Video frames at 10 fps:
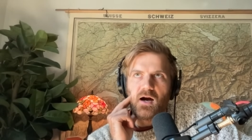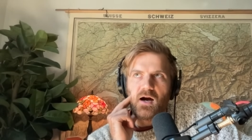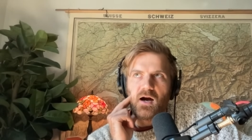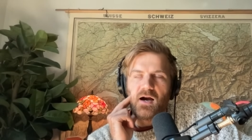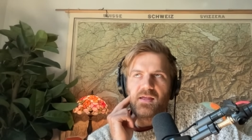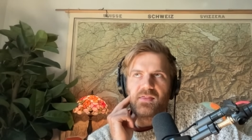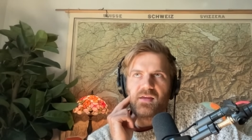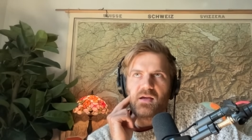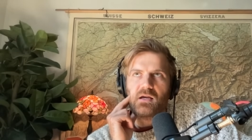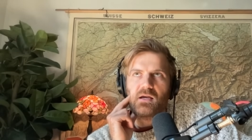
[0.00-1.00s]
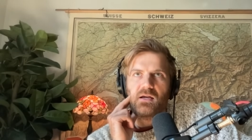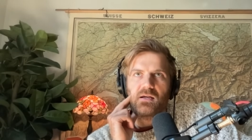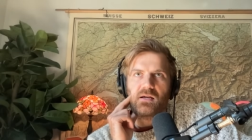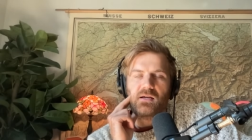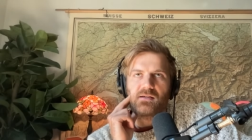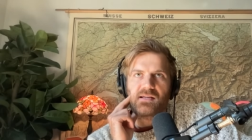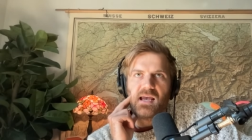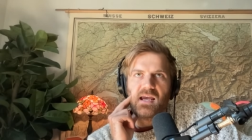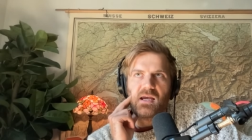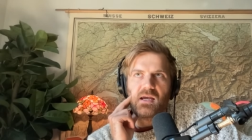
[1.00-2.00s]
I think it is
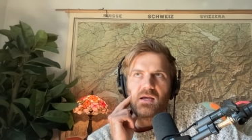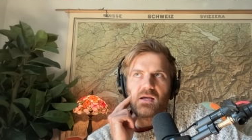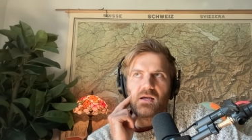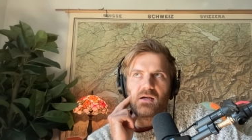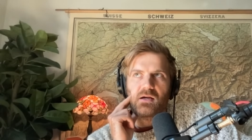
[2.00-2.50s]
a